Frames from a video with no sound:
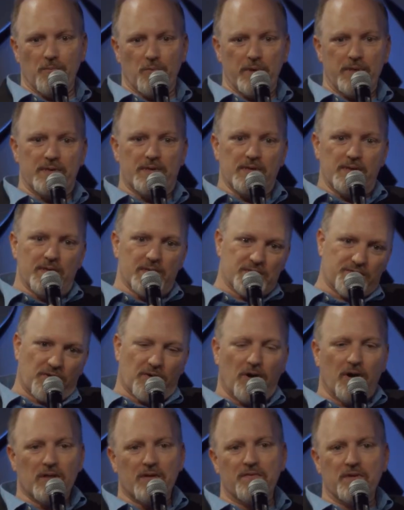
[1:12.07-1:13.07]
We did this for
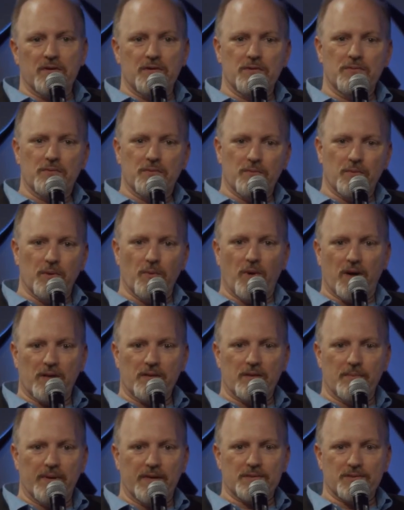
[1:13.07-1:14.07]
all of you. We wanted to
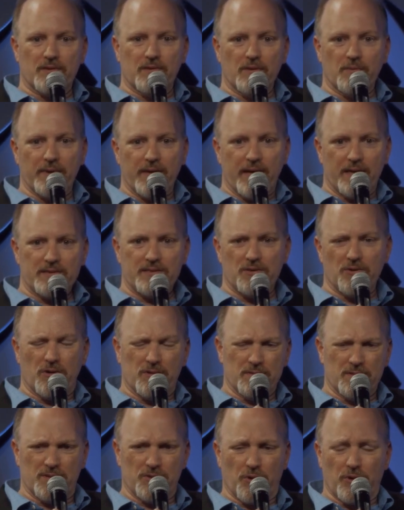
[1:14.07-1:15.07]
make sure that we had
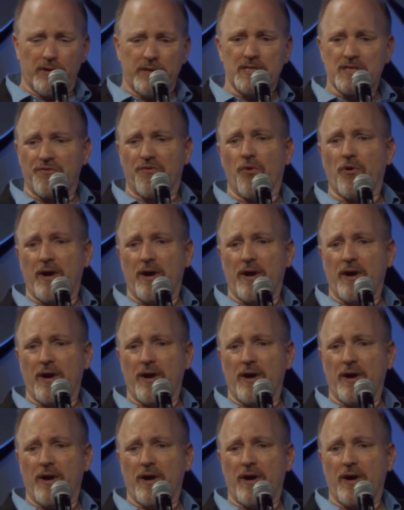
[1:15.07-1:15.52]
stories for